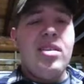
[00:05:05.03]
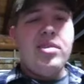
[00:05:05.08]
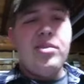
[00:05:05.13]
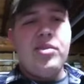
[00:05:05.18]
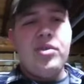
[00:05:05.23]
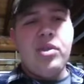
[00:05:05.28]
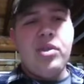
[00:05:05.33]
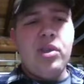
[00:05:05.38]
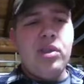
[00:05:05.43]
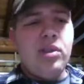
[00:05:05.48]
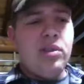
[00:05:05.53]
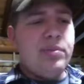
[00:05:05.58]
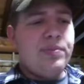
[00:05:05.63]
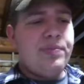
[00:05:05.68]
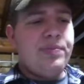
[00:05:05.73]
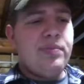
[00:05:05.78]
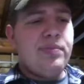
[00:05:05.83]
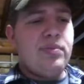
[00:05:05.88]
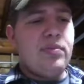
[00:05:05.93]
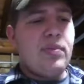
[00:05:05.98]
So
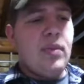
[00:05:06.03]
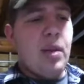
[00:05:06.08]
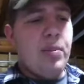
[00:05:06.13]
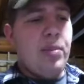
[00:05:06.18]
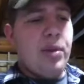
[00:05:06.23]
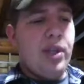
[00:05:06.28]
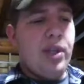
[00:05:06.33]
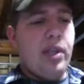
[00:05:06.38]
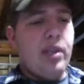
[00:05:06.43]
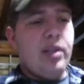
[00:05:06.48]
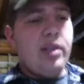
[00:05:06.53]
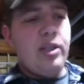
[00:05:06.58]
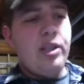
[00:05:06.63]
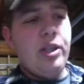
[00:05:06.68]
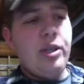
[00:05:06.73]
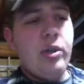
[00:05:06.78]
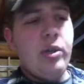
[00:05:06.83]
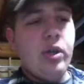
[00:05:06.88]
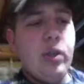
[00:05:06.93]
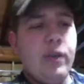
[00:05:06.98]
I put on the
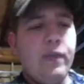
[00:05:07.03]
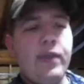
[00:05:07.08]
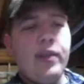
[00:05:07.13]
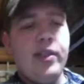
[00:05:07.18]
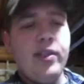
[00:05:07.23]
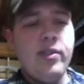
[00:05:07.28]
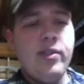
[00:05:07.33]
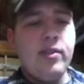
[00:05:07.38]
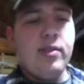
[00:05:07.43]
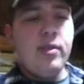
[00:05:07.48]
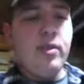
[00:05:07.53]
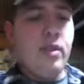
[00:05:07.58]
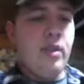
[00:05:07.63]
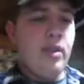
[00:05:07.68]
new orifice